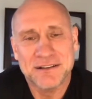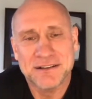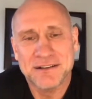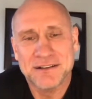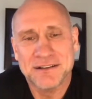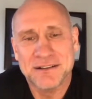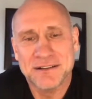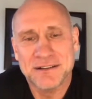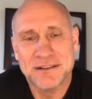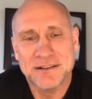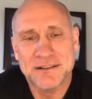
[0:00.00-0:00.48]

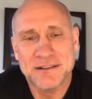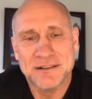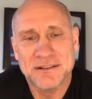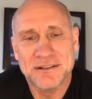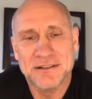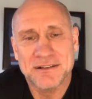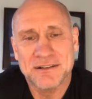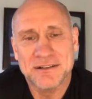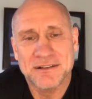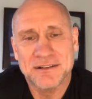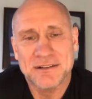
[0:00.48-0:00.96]

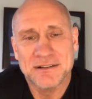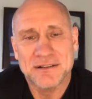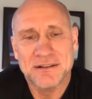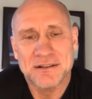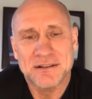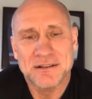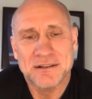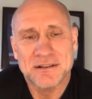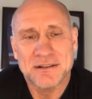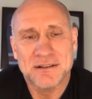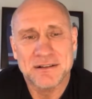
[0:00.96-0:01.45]

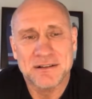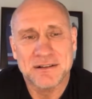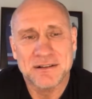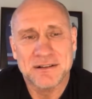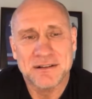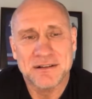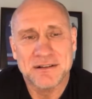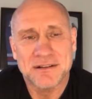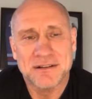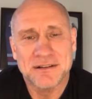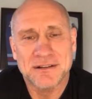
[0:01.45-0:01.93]

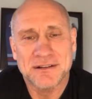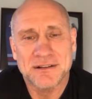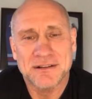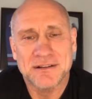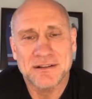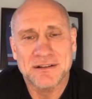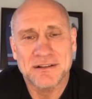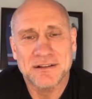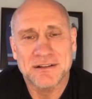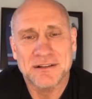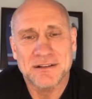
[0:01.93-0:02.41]

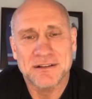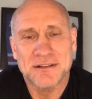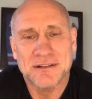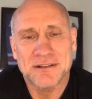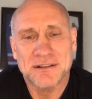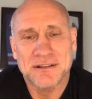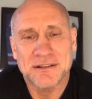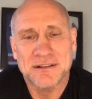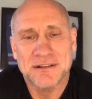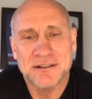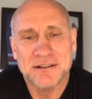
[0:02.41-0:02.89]

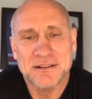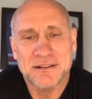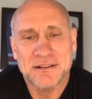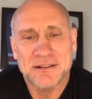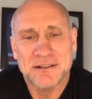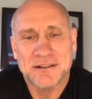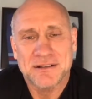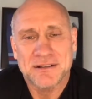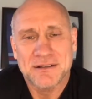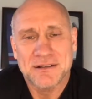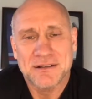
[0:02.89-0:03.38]

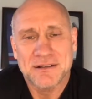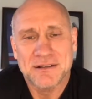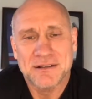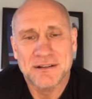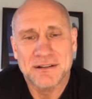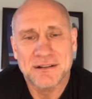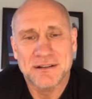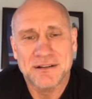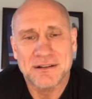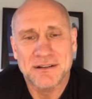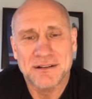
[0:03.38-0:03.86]

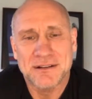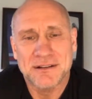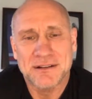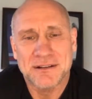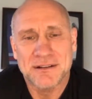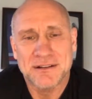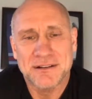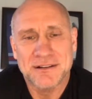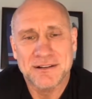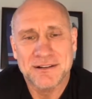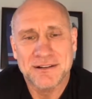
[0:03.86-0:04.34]

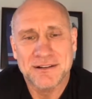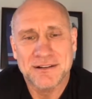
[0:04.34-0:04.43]
(not speaking)